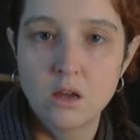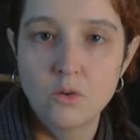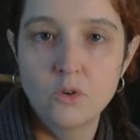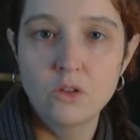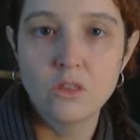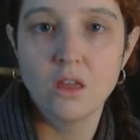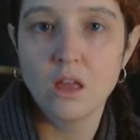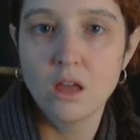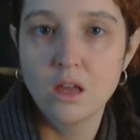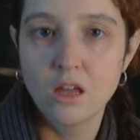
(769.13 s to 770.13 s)
What do you
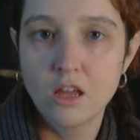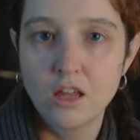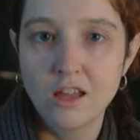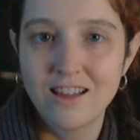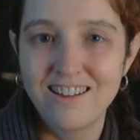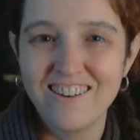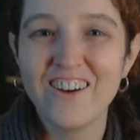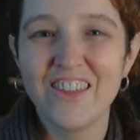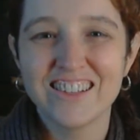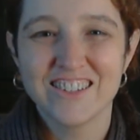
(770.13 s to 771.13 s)
think?
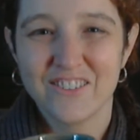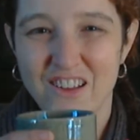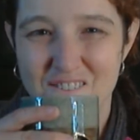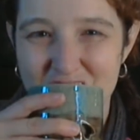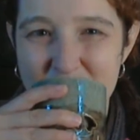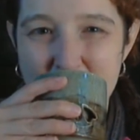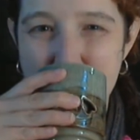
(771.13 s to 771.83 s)
Oh, that's your favorite?